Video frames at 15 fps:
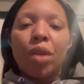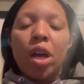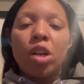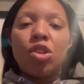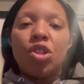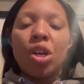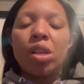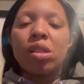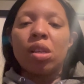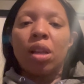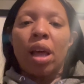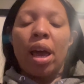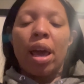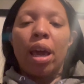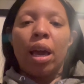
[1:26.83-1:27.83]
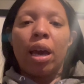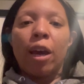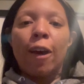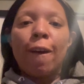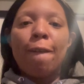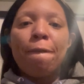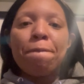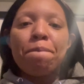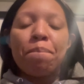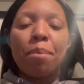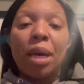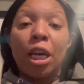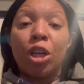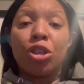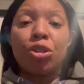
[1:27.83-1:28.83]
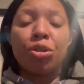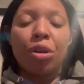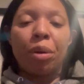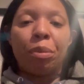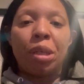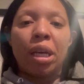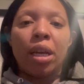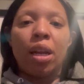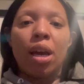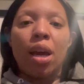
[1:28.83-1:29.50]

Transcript: Just like manuscripted,